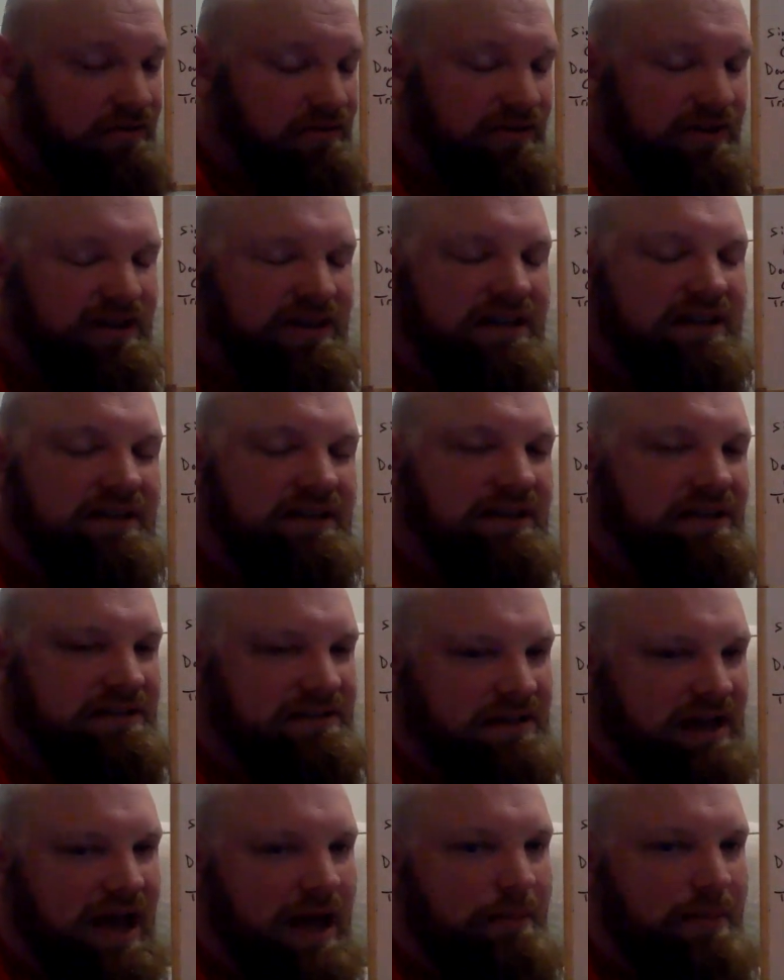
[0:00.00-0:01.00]
really
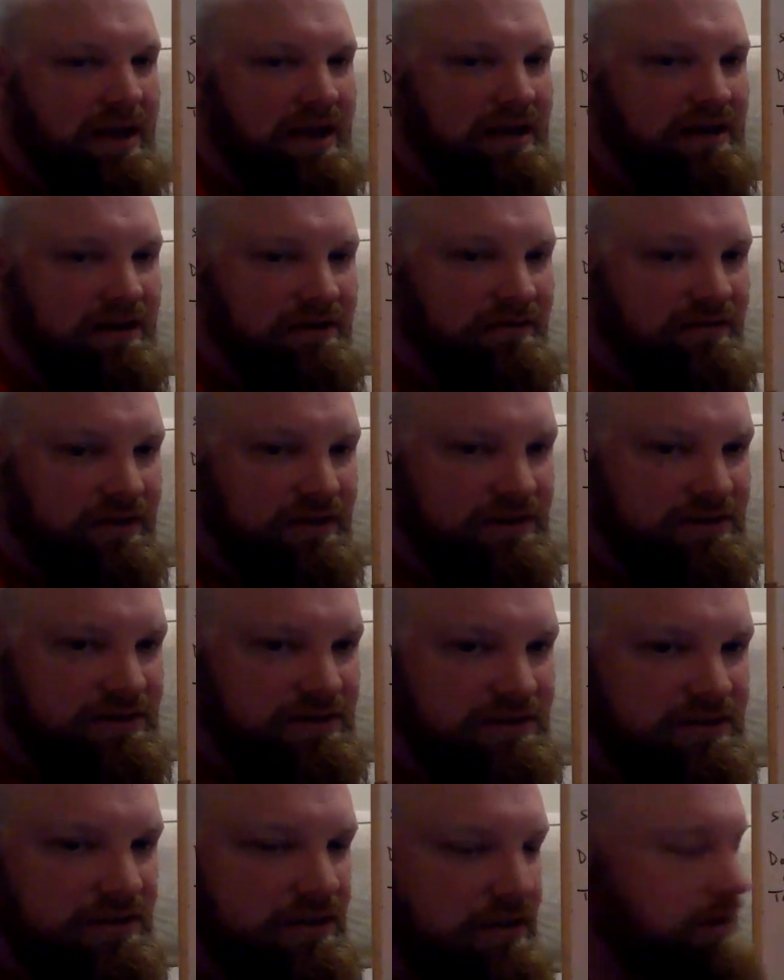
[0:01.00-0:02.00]
does not make a
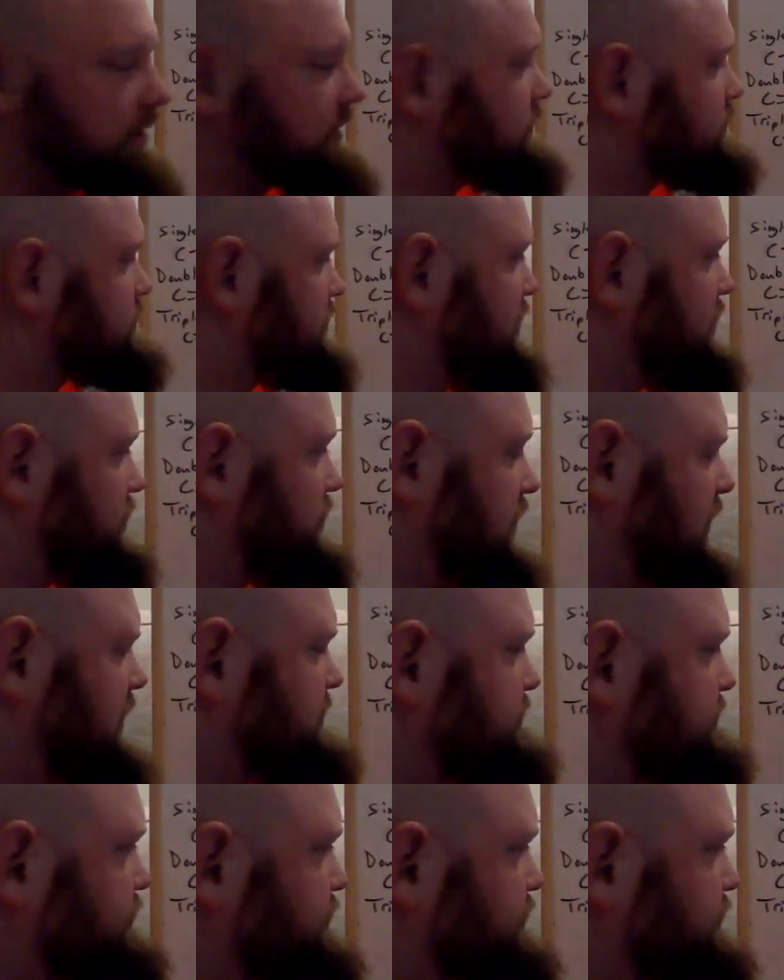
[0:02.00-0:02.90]
difference. Okay?